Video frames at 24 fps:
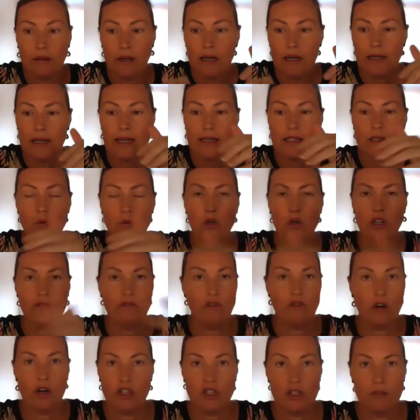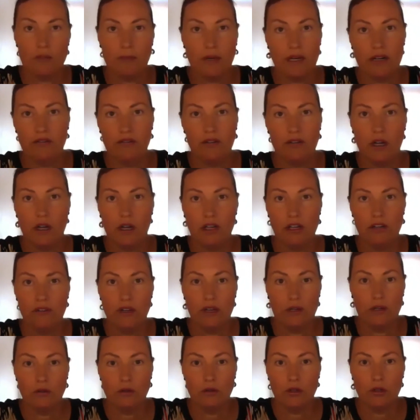guess what? You've crushed the butterfly and you've
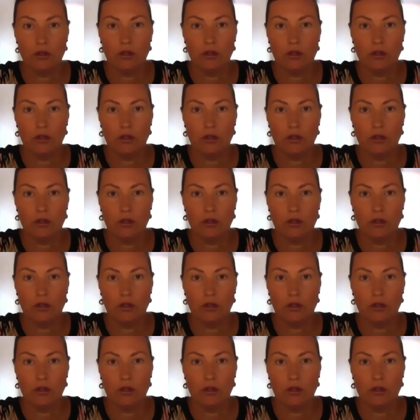killed it.